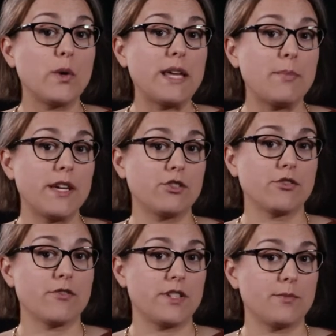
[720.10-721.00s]
we
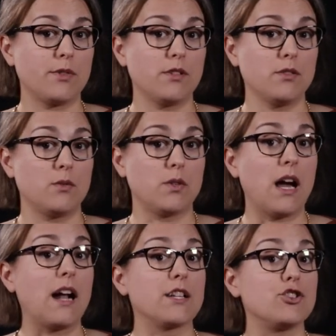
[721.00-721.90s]
picture this
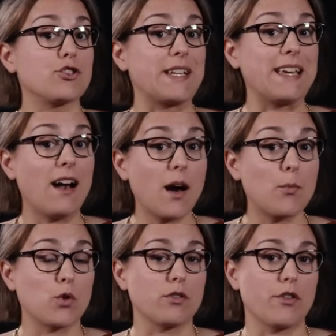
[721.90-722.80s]
balloon on a journey
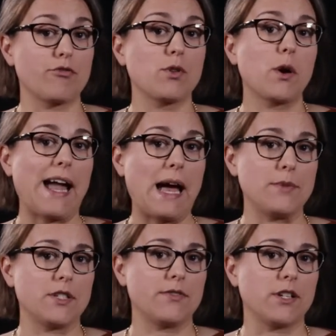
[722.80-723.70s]
upward through our
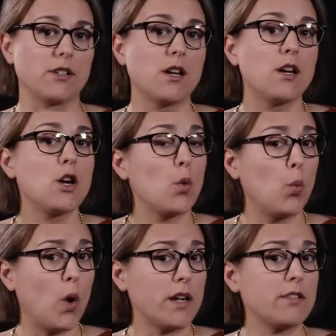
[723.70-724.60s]
atmosphere,
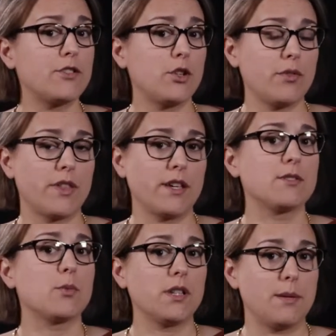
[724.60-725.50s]
one of two
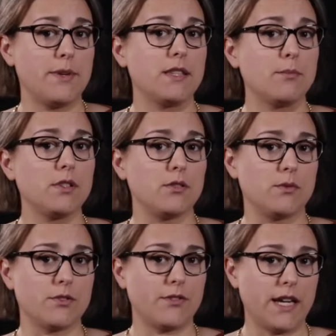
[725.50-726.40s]
things will limit the
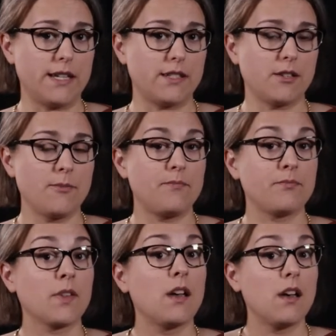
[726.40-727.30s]
balloon's flight.
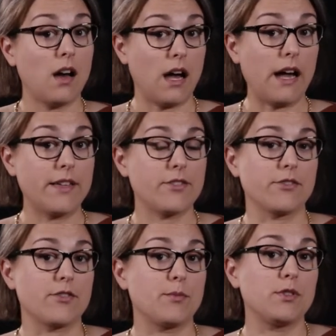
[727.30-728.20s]

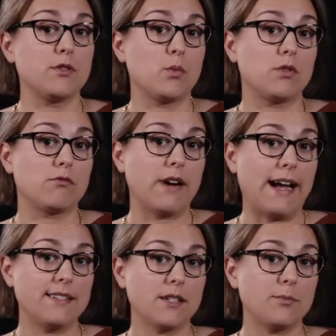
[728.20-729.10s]
Either the balloon will
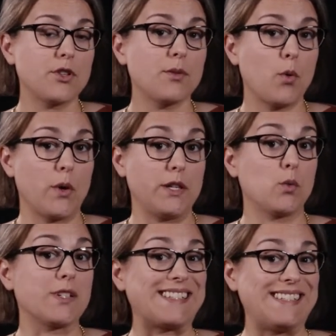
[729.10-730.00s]
rise up to the point
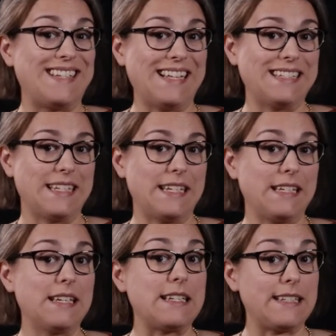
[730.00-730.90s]
where its
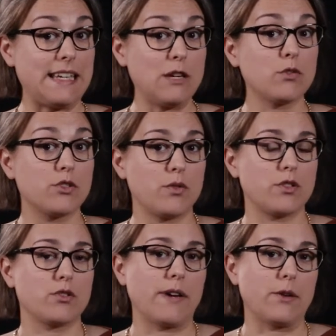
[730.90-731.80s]
density is equal to
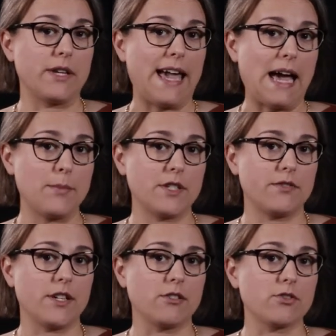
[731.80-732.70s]
the surrounding
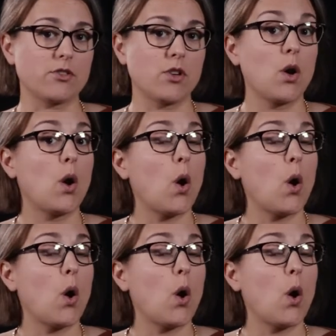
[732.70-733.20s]
atmospheres,